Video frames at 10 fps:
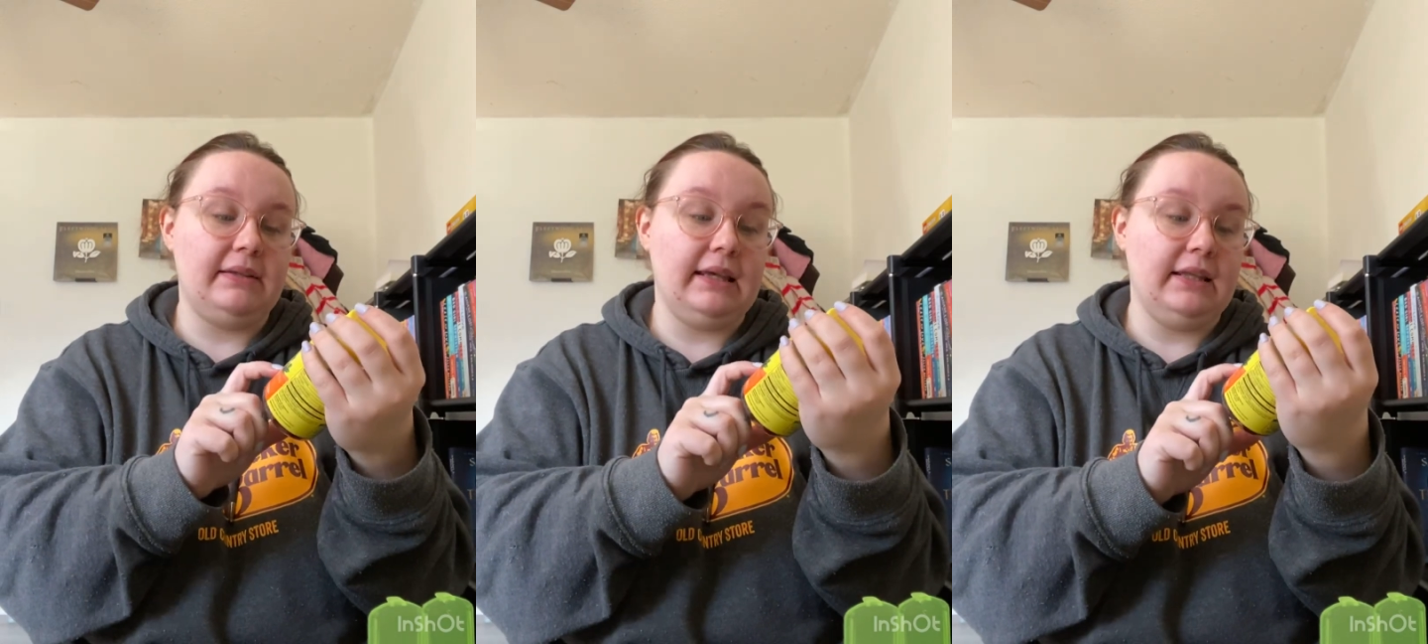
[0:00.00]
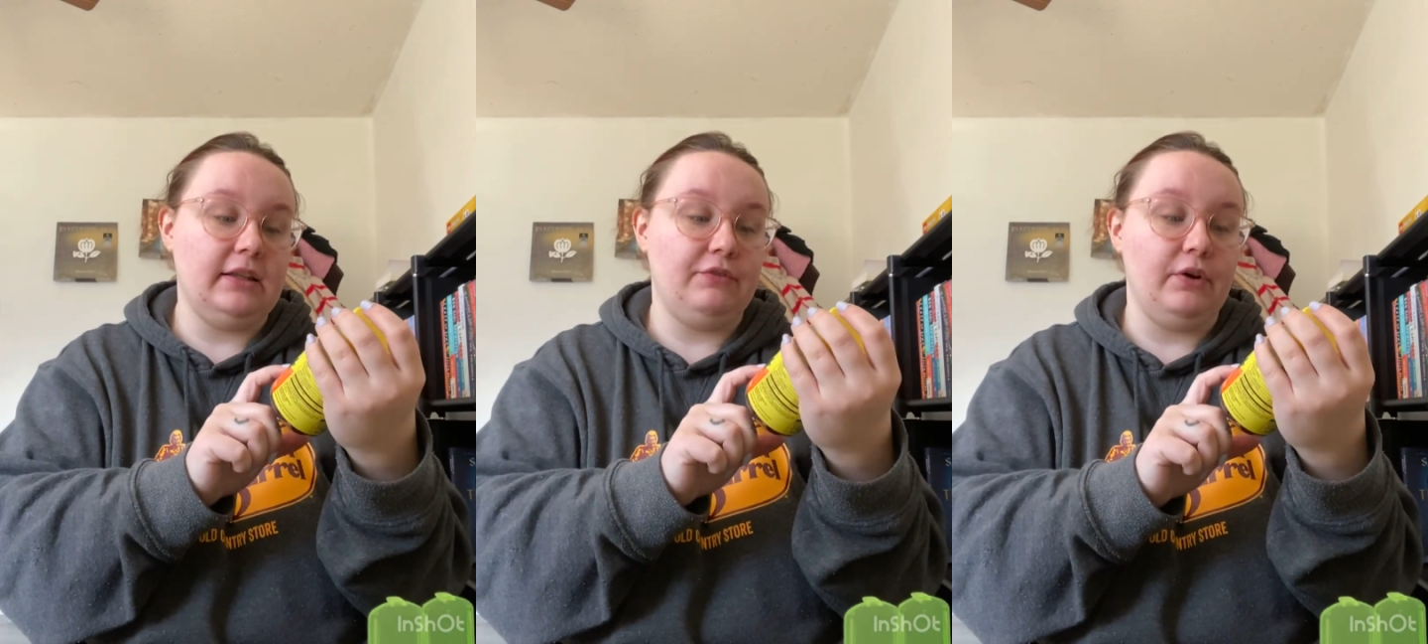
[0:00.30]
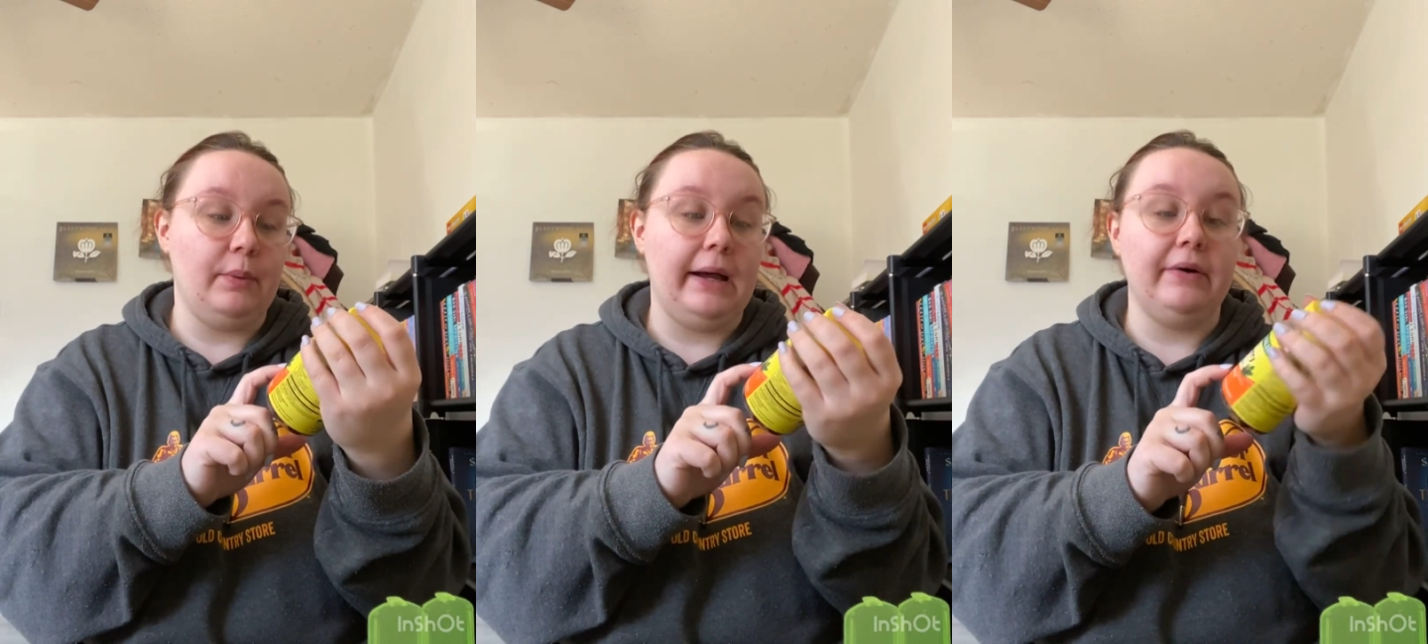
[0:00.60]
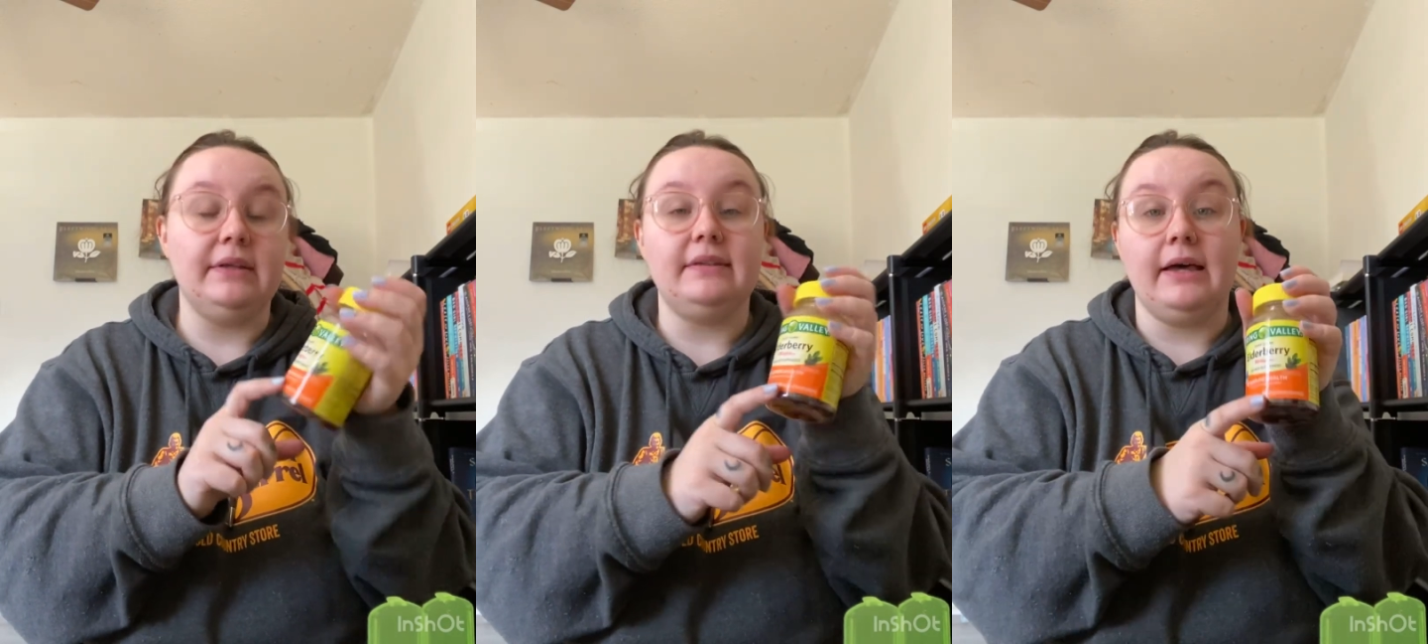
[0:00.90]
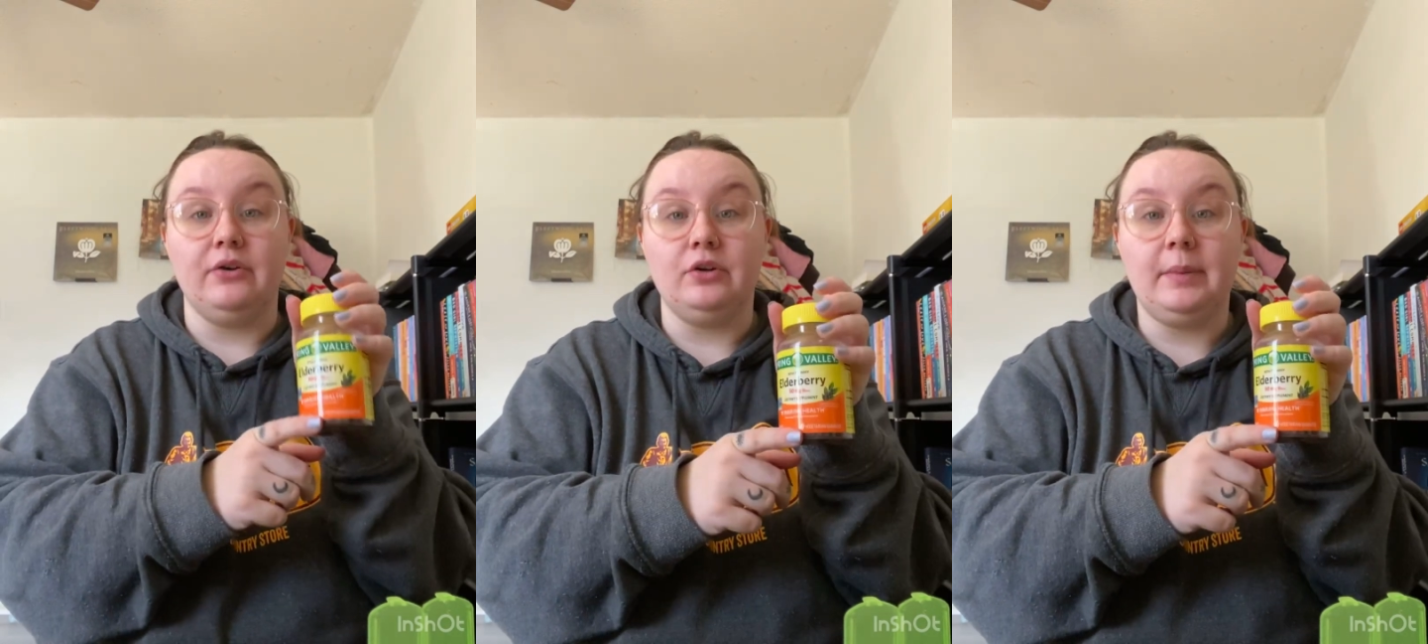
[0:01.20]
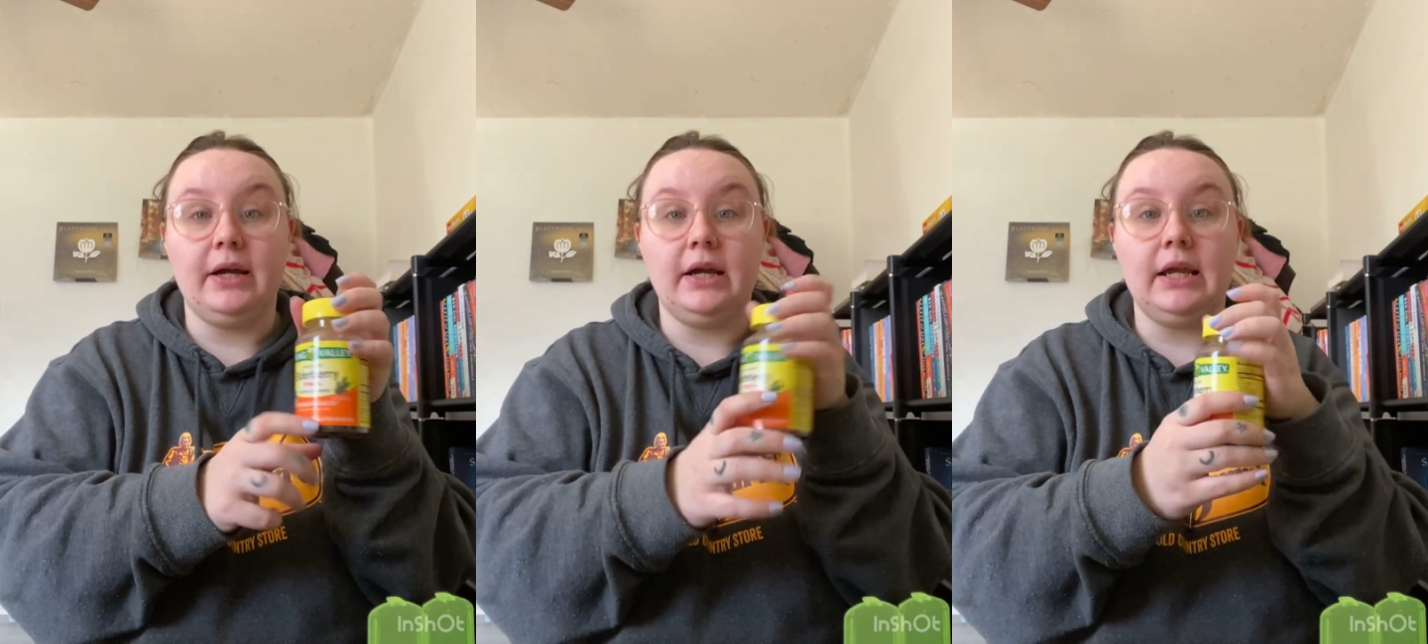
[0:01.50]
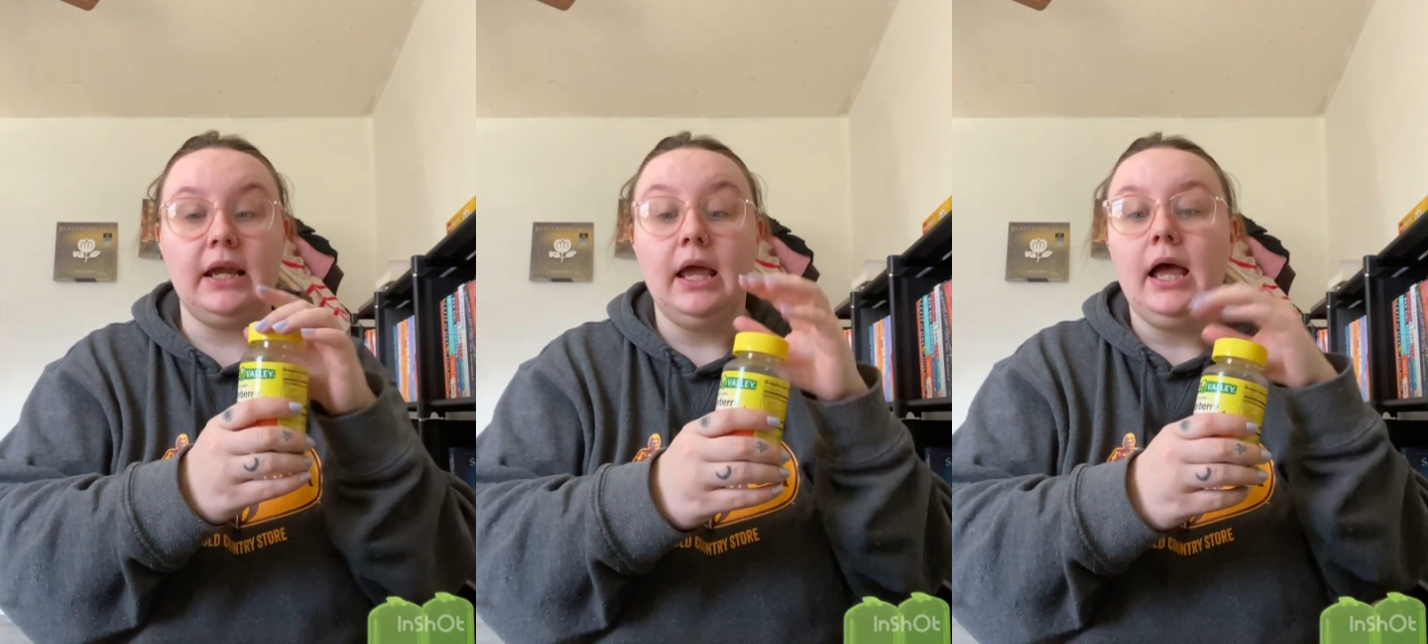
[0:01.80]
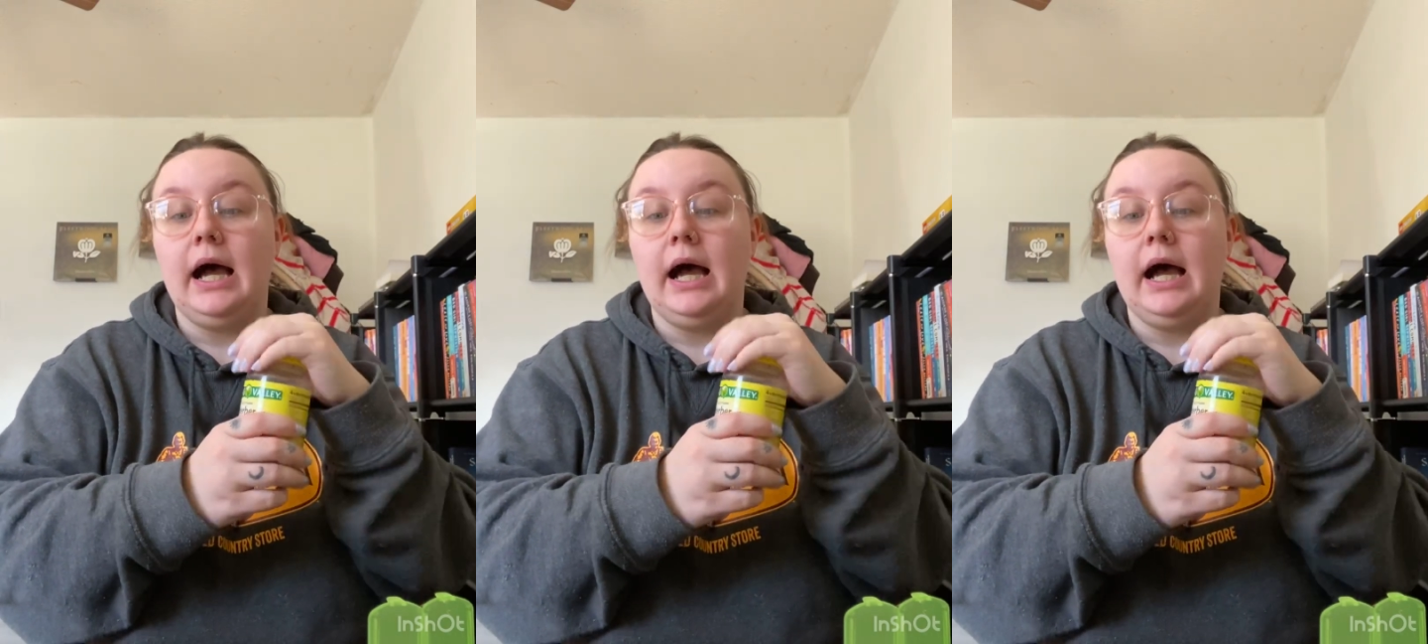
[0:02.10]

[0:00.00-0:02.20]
taking this for a while, is elderberry.